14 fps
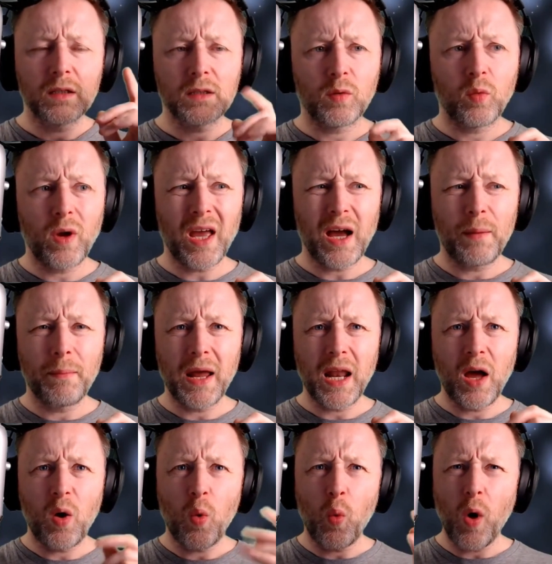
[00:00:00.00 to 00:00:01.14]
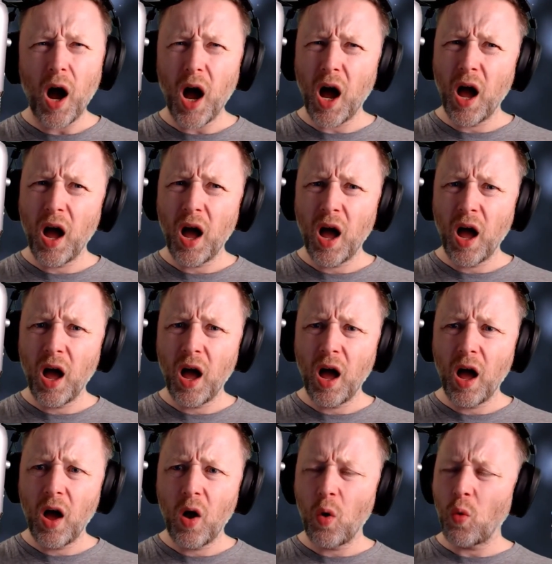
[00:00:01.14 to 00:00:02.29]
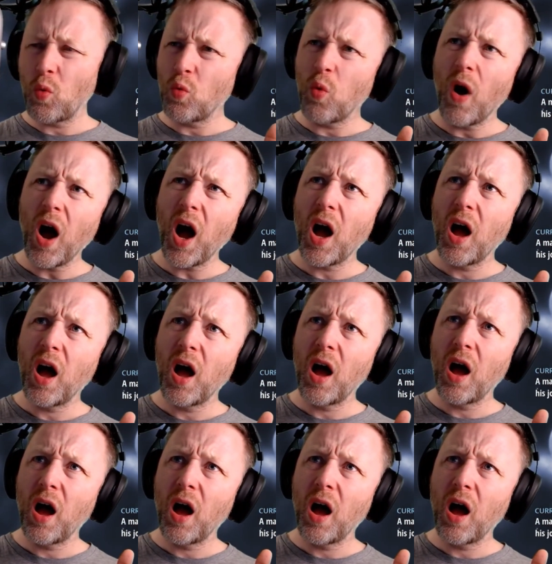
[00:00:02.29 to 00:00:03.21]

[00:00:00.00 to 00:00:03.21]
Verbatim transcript: He's like, wait a minute, what? What?